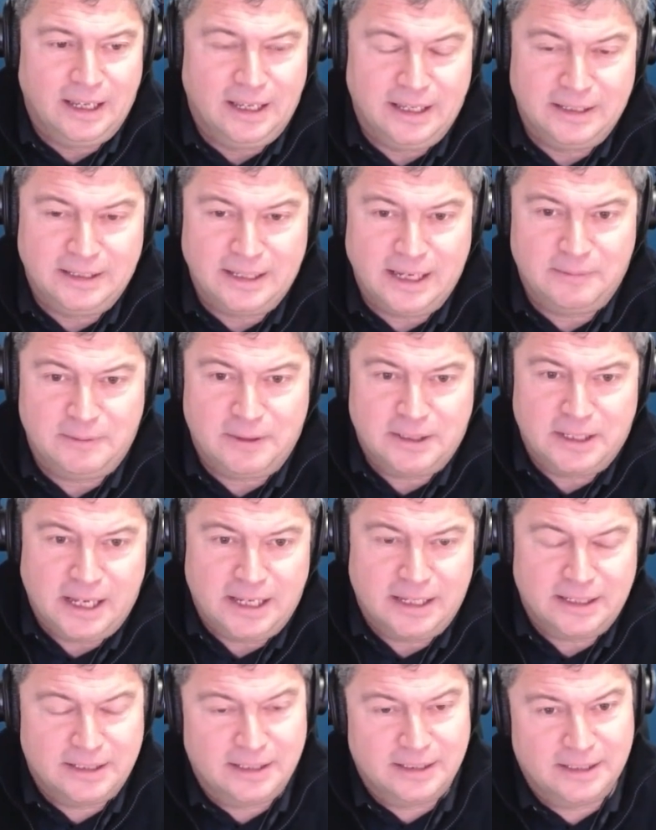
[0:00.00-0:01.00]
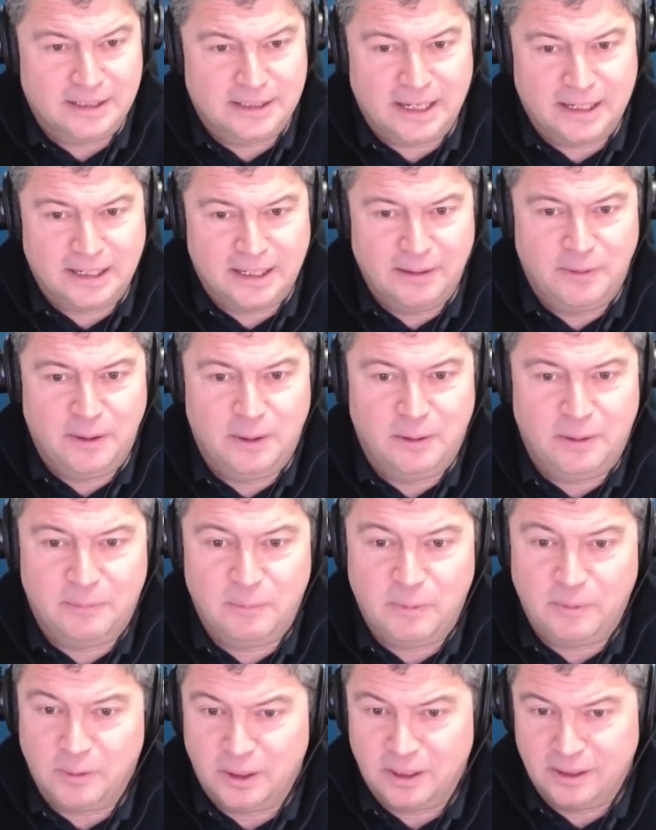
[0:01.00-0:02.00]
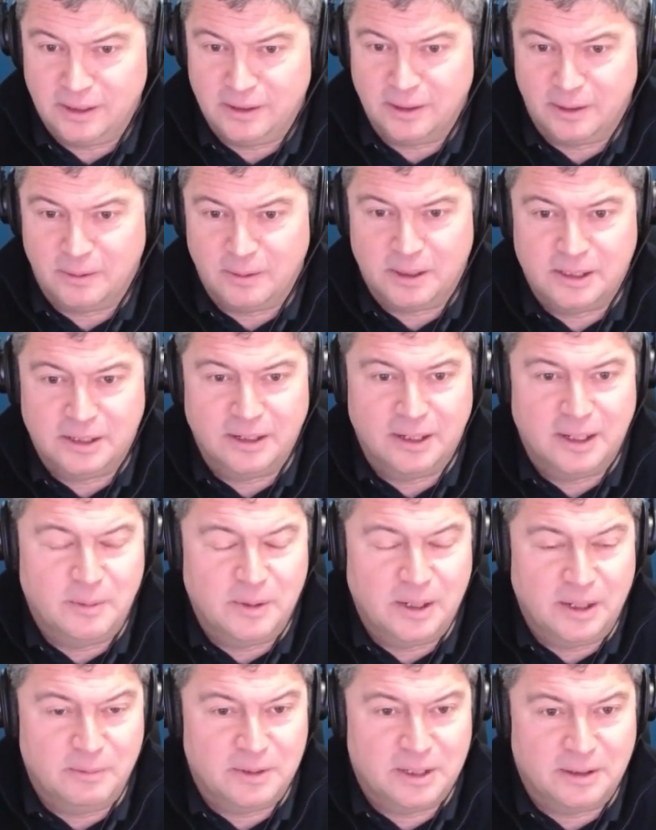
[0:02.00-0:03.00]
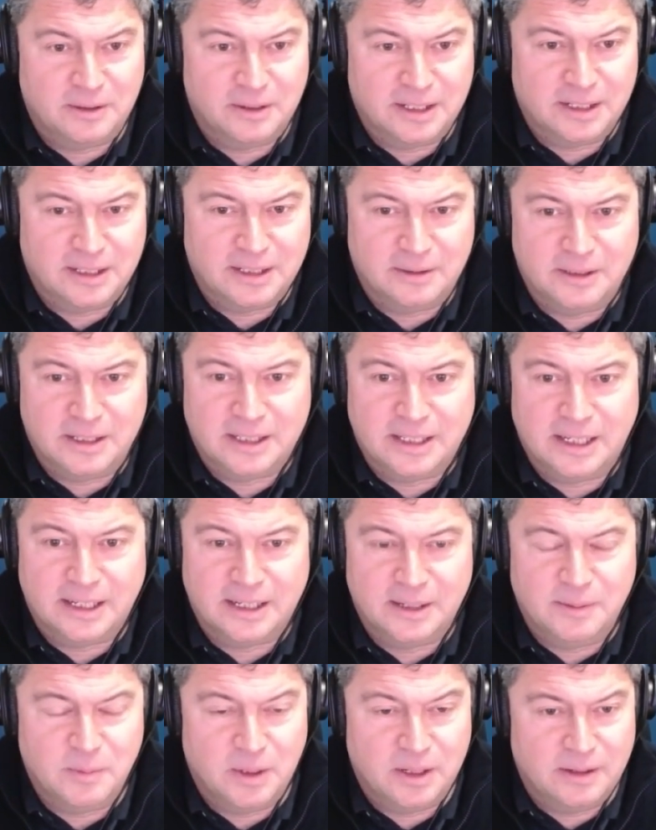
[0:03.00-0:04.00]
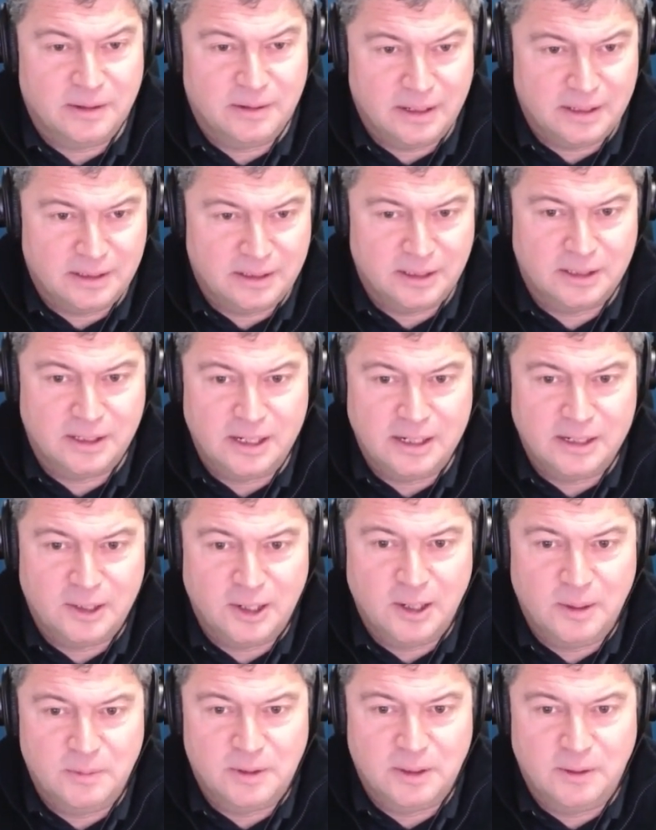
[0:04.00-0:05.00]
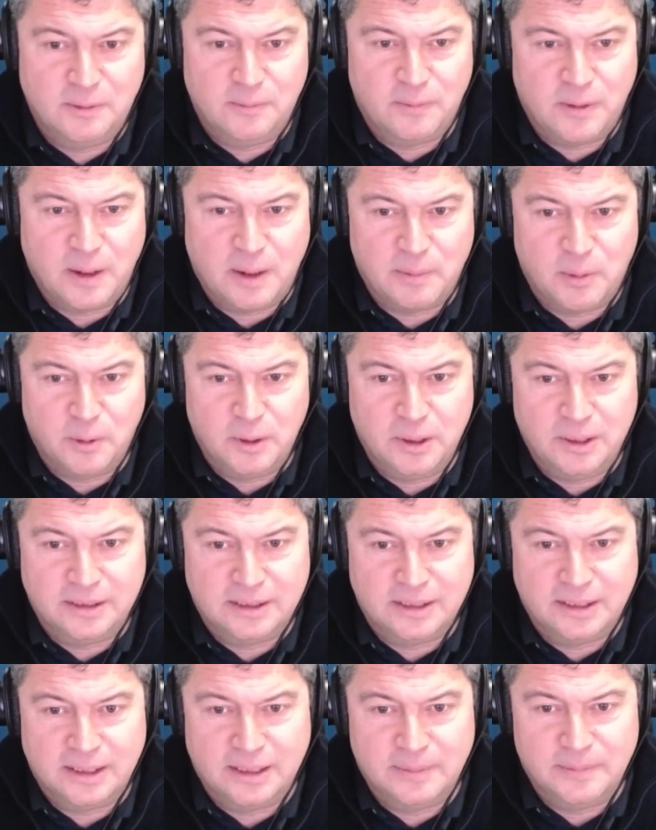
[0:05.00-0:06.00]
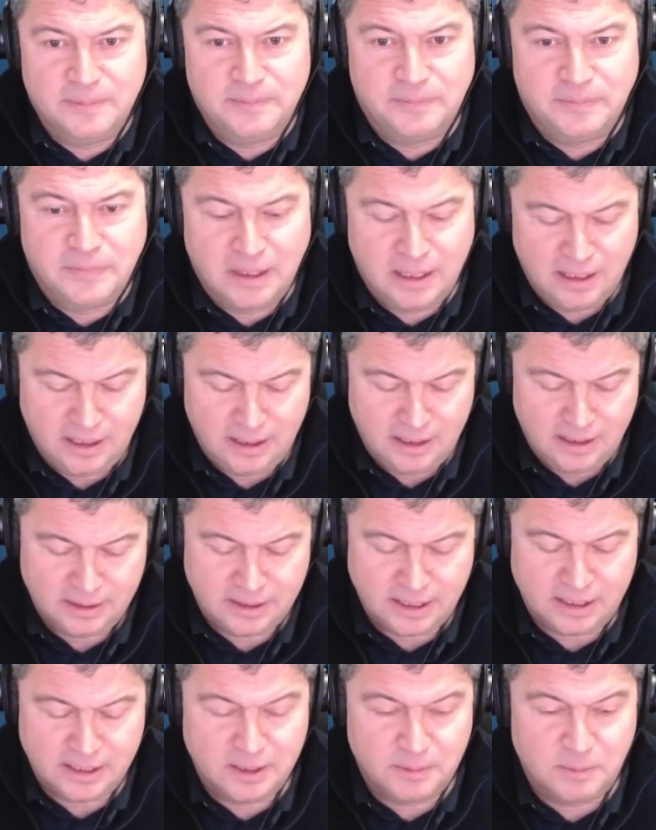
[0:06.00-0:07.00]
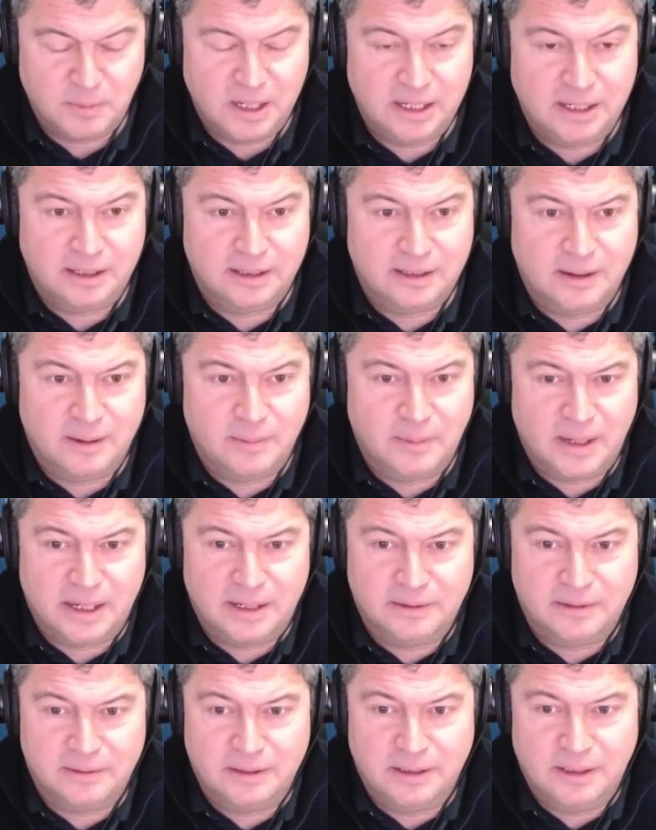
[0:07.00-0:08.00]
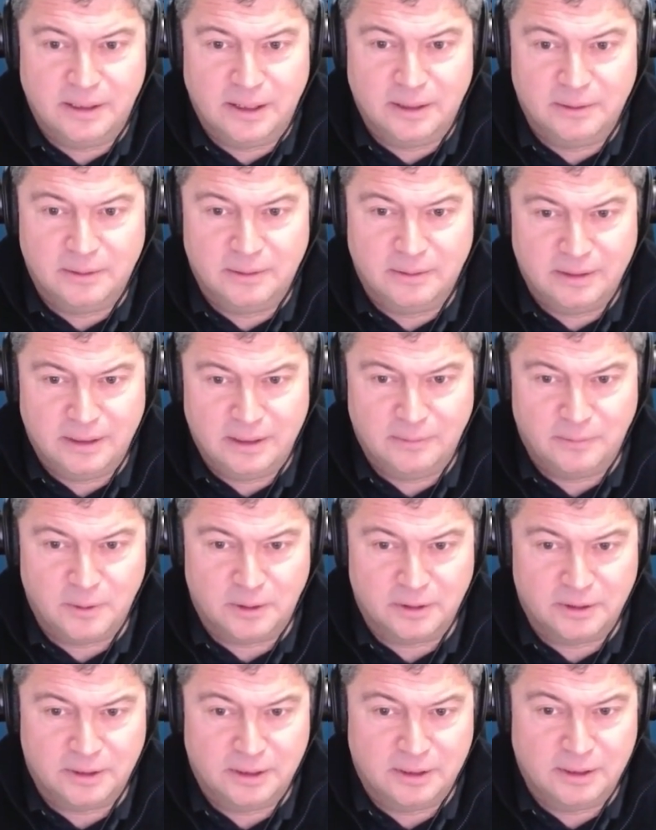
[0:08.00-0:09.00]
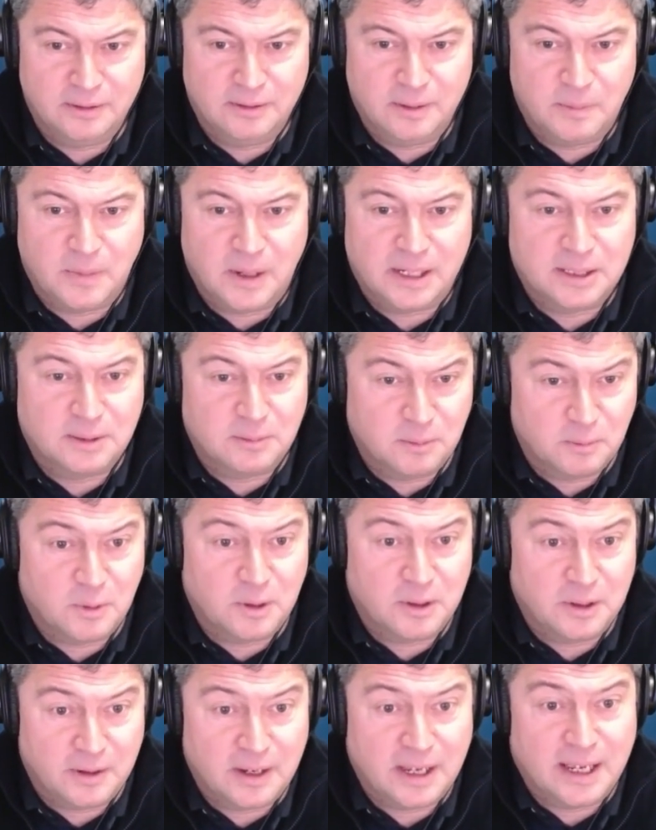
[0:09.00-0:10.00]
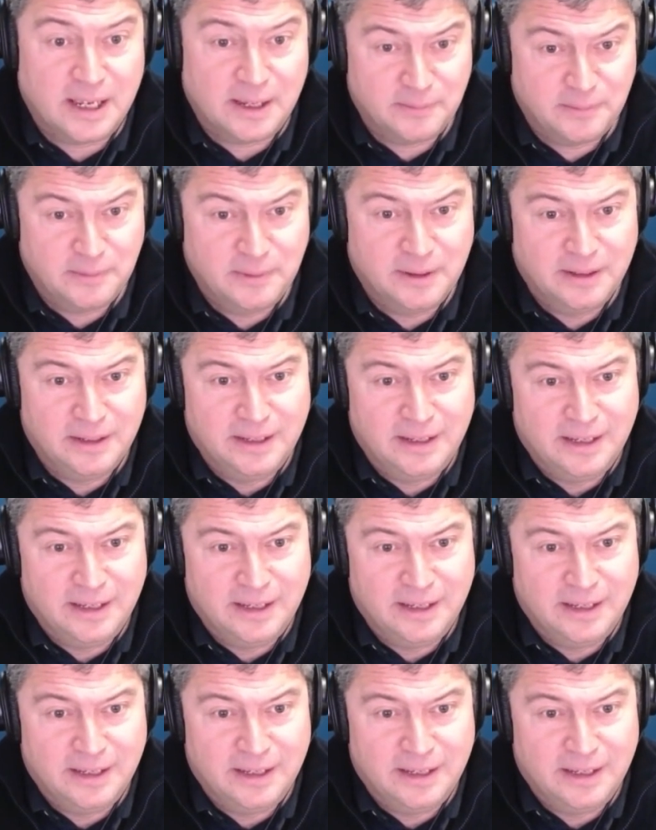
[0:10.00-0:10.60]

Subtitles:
Dave, does that give you, and we've got another question coming in, which I'll get to in a second, but just in terms of that point Sasha's made about, you've got to do the best with what you have.